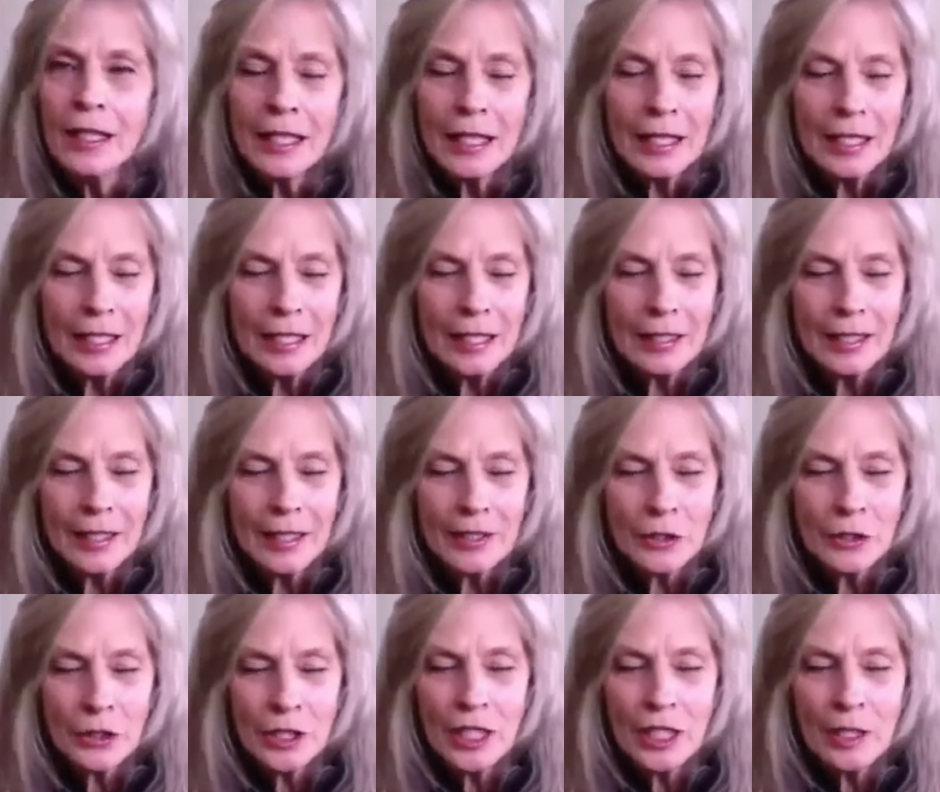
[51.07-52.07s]
and I
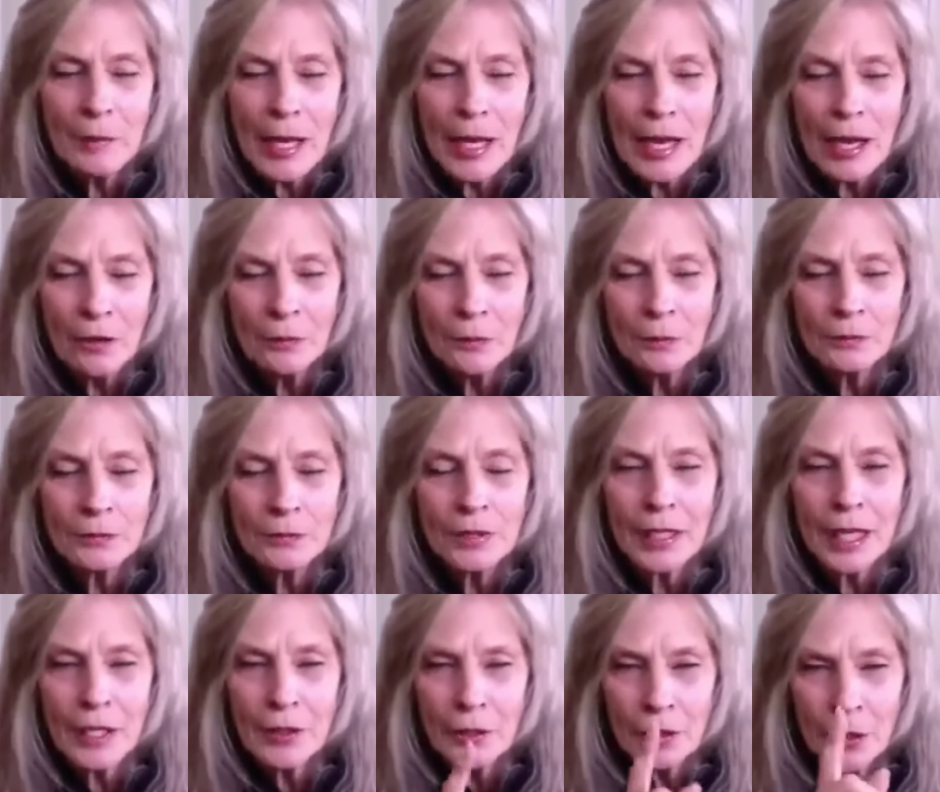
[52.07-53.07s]
took him out,
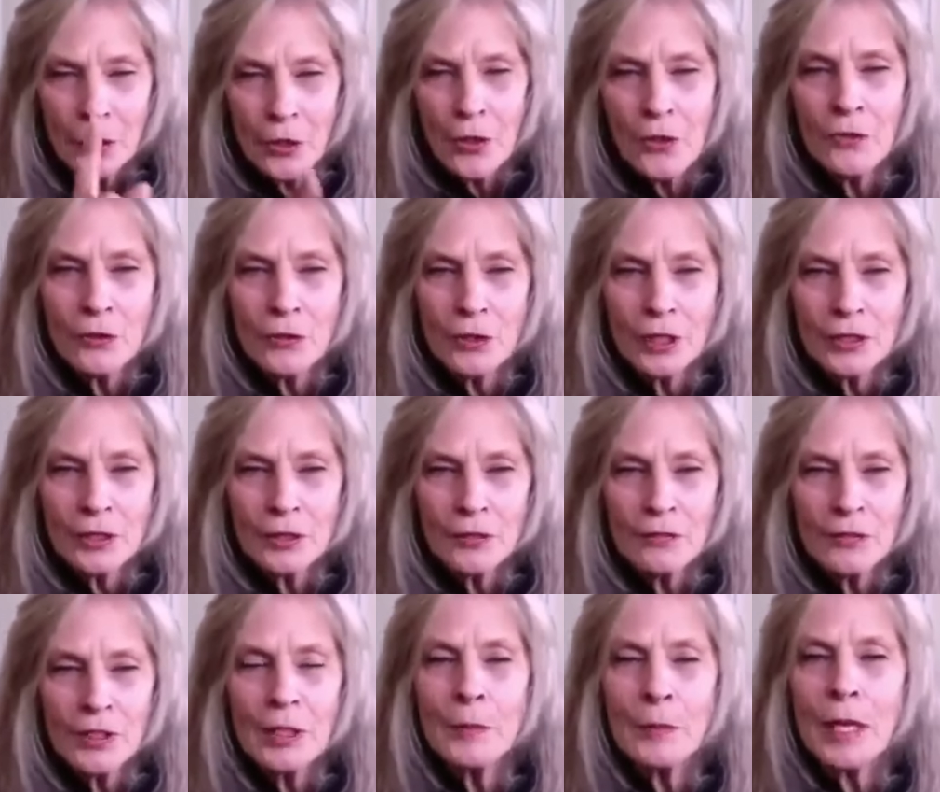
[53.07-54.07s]
and I look over at the
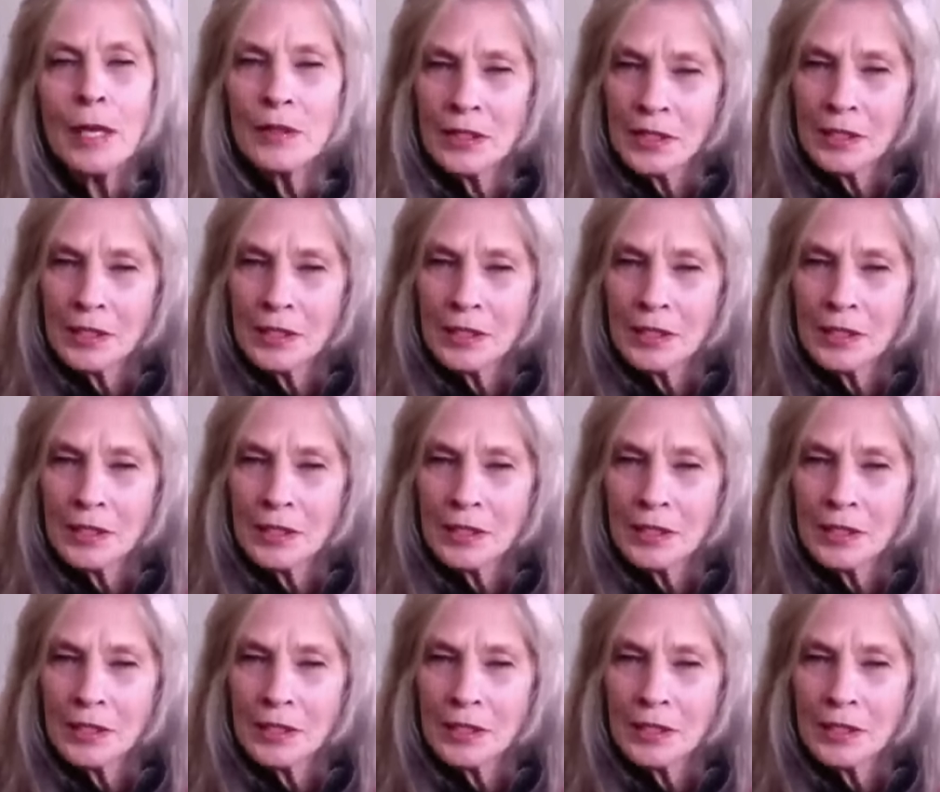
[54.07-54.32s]
female.